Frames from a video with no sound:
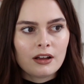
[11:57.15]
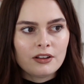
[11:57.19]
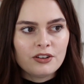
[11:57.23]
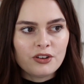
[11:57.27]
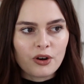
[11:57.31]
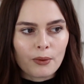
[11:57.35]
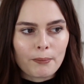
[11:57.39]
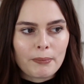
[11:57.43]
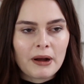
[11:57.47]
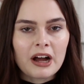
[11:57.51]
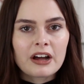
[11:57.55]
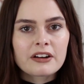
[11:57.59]

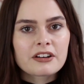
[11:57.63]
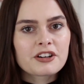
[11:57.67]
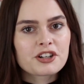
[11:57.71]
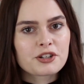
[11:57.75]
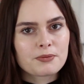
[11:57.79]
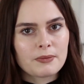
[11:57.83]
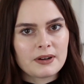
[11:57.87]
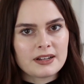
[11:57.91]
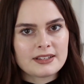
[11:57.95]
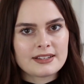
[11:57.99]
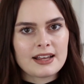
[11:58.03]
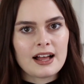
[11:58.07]
not
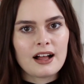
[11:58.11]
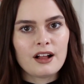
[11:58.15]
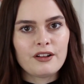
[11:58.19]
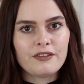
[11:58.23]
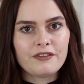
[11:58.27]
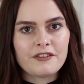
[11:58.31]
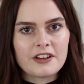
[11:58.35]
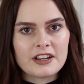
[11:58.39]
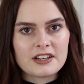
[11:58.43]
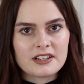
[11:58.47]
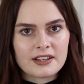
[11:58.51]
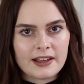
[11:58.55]
punish
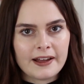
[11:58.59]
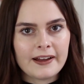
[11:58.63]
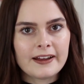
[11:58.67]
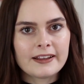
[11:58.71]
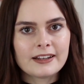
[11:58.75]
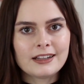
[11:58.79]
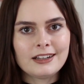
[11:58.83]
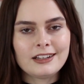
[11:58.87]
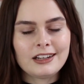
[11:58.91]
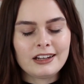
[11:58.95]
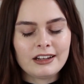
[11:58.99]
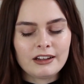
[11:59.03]
myself
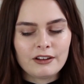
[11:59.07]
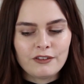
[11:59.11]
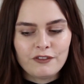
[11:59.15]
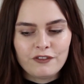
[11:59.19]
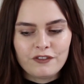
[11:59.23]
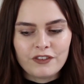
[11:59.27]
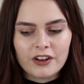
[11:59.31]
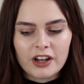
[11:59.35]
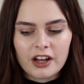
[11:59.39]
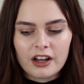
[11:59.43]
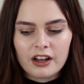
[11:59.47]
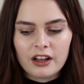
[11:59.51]
internally
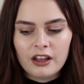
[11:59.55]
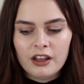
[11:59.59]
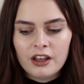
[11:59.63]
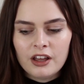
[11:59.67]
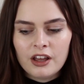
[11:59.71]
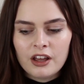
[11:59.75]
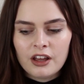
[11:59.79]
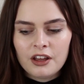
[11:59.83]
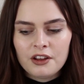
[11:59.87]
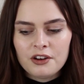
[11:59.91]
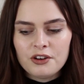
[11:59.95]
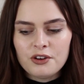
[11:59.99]
for
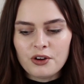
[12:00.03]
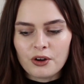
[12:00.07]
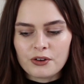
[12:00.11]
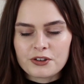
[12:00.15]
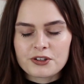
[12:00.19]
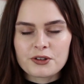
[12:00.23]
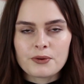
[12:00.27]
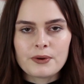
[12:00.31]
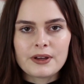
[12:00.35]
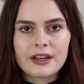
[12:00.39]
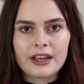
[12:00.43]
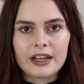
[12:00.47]

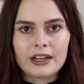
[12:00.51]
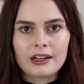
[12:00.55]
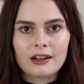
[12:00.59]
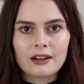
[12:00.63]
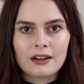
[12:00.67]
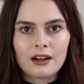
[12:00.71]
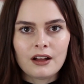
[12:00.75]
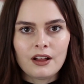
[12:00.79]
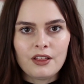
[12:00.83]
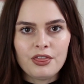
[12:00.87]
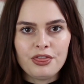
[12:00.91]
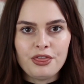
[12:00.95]
not
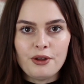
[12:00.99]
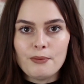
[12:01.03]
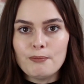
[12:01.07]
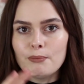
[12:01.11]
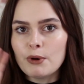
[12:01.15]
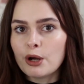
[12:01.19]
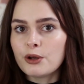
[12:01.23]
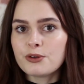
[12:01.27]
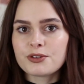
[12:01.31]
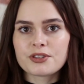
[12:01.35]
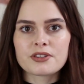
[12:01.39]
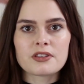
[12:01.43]
doing the
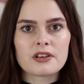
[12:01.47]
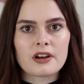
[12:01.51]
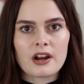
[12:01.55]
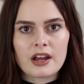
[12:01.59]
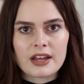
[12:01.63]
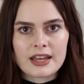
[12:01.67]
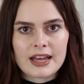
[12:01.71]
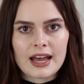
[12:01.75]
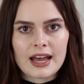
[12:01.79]
most that I